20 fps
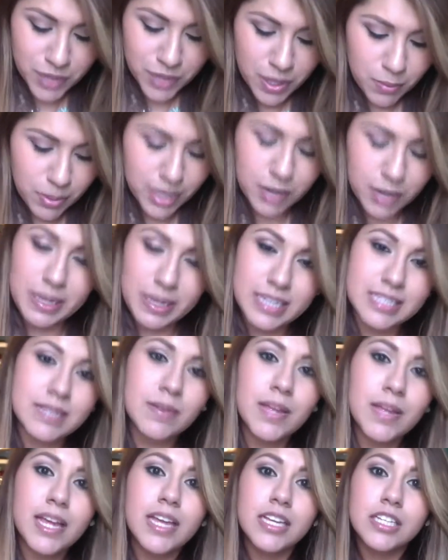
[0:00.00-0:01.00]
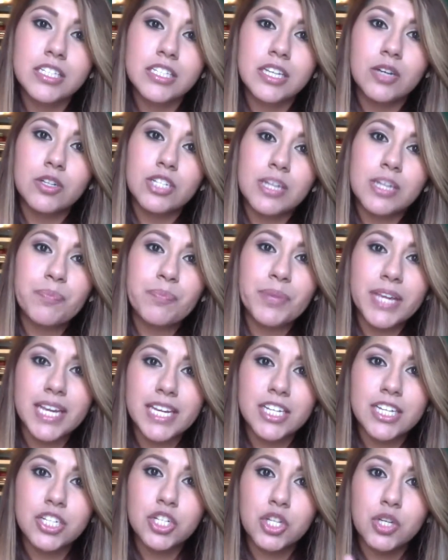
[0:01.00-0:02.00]
Anyways, so jumping
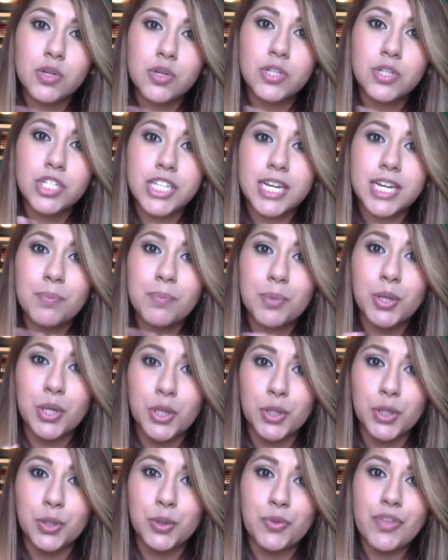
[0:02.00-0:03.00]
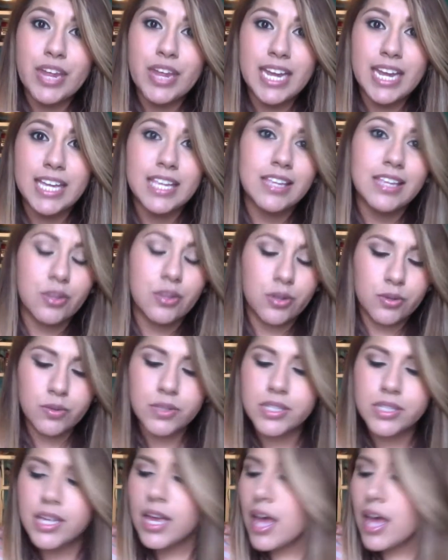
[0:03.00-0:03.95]
into shampoo that I use.